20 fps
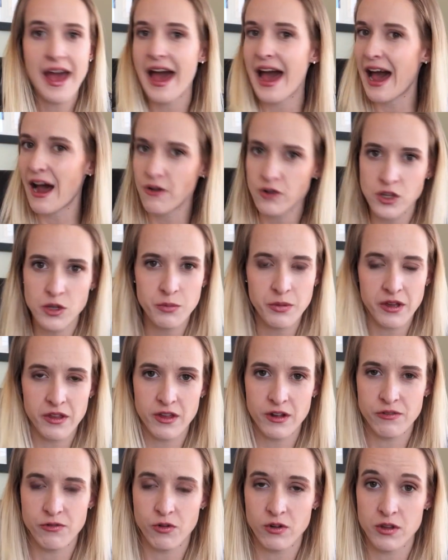How do you be
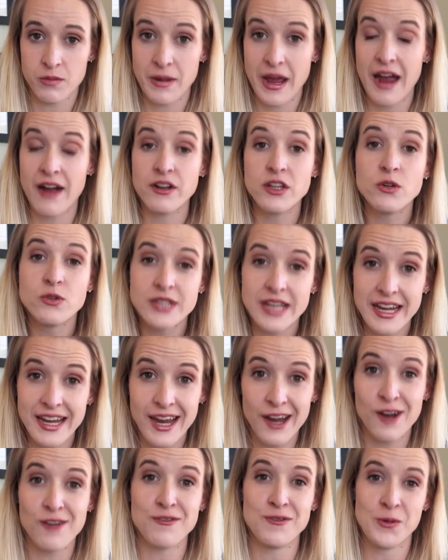there for them? How do you take
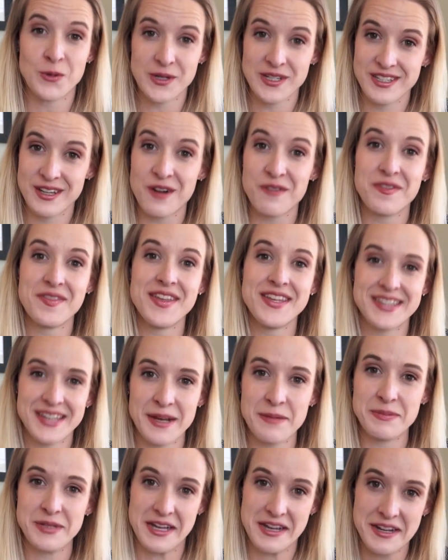care of yourself at the
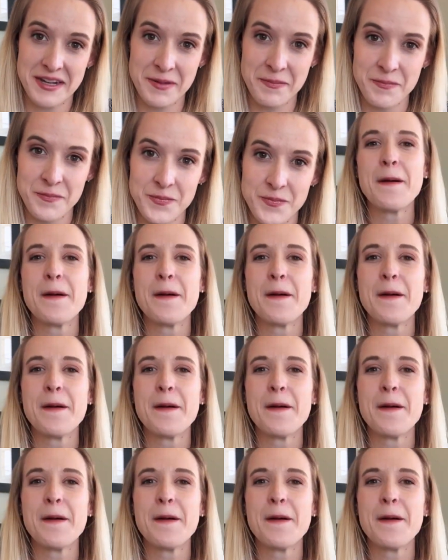same time?